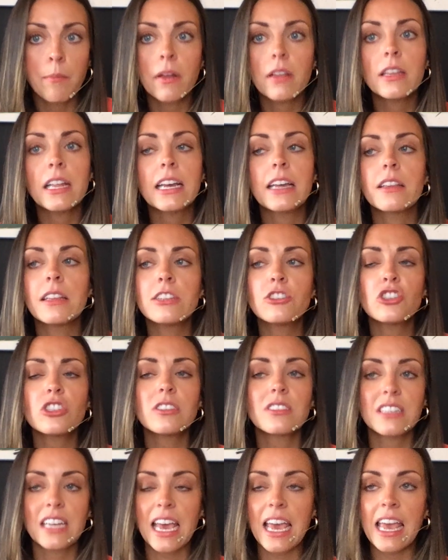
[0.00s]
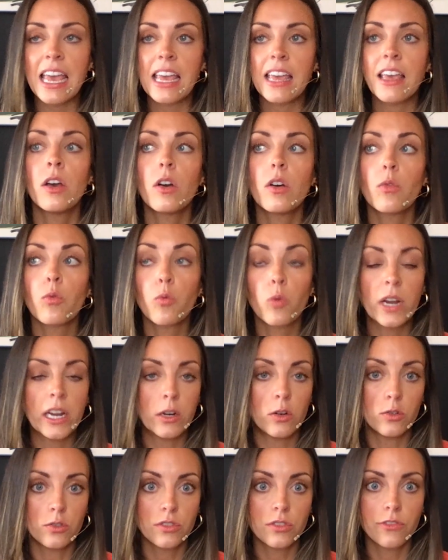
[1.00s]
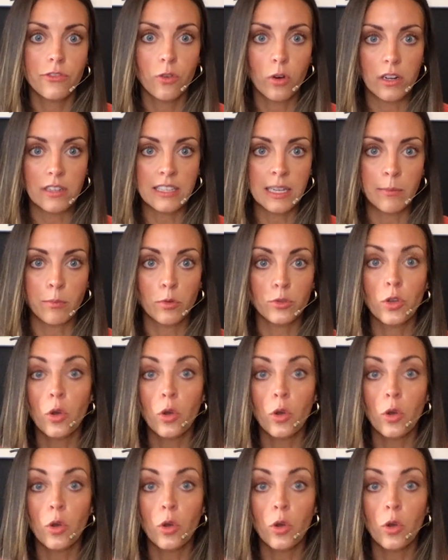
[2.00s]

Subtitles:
but like, let's just take Reels, for example.